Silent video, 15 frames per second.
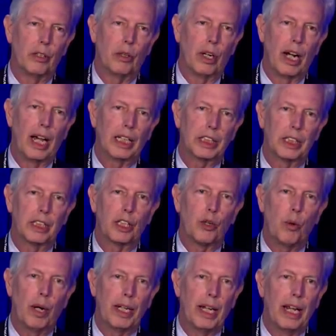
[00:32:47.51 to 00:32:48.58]
who are actually
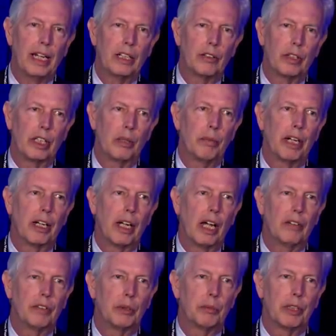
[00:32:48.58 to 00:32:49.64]
quite angry about
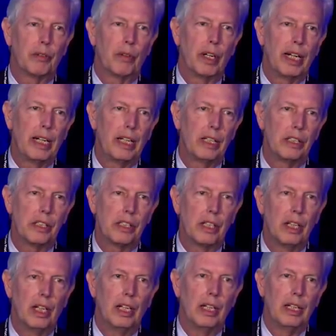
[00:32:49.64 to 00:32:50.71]
having been raised
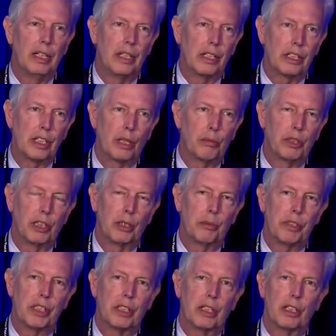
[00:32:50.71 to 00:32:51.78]
in the suburbs,